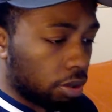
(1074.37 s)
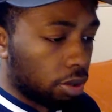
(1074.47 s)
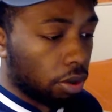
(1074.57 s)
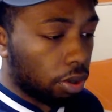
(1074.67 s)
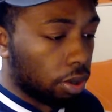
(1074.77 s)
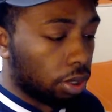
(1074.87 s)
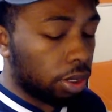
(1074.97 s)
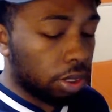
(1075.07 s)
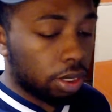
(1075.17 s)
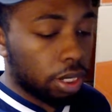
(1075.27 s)
going on
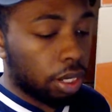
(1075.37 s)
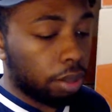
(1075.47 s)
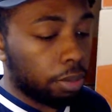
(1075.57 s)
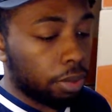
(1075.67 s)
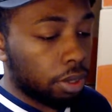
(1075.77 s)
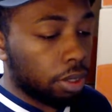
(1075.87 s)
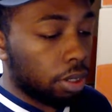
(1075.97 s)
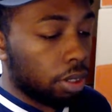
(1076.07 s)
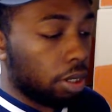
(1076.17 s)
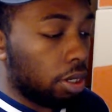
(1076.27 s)
in this game.
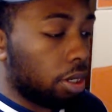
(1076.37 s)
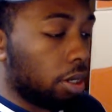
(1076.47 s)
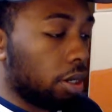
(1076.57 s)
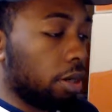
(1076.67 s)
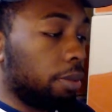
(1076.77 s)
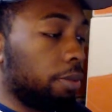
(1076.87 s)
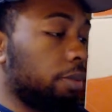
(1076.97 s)
I